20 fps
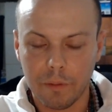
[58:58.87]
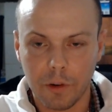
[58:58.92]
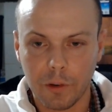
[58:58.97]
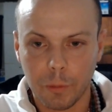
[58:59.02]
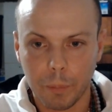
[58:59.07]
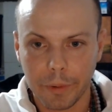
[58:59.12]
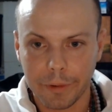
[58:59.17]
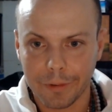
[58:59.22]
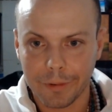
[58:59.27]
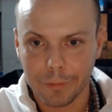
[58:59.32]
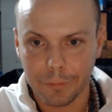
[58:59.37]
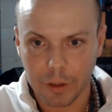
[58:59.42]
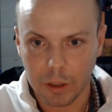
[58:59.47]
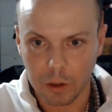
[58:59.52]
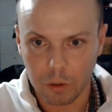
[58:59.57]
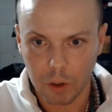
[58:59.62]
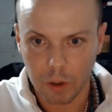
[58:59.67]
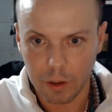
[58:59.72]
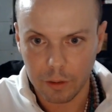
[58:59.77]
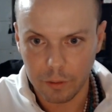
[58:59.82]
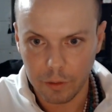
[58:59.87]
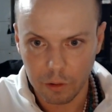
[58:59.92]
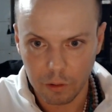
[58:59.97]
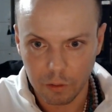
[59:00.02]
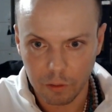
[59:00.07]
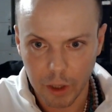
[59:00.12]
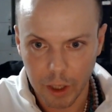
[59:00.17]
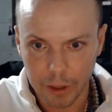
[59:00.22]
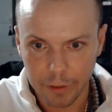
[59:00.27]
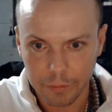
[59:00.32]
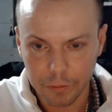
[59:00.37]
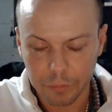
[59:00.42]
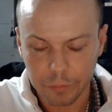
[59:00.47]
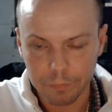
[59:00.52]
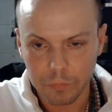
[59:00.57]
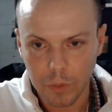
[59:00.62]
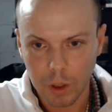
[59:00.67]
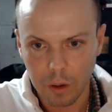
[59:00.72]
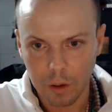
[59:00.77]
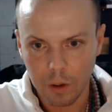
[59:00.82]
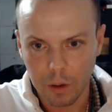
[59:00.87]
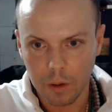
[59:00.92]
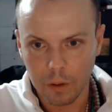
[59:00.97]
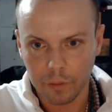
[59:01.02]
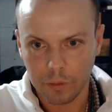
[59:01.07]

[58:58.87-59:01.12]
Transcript: specifically, right, in your own lives. So